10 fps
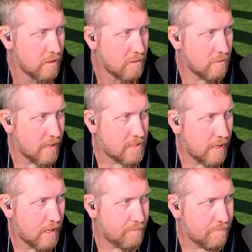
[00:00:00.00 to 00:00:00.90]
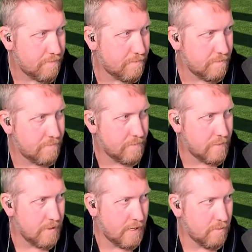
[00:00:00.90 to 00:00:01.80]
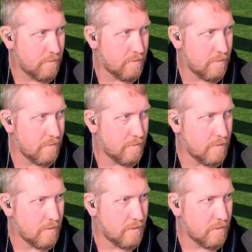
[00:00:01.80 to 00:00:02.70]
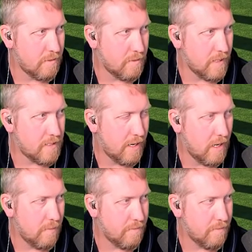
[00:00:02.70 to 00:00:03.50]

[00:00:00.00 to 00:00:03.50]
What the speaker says: Right side up. Right side up.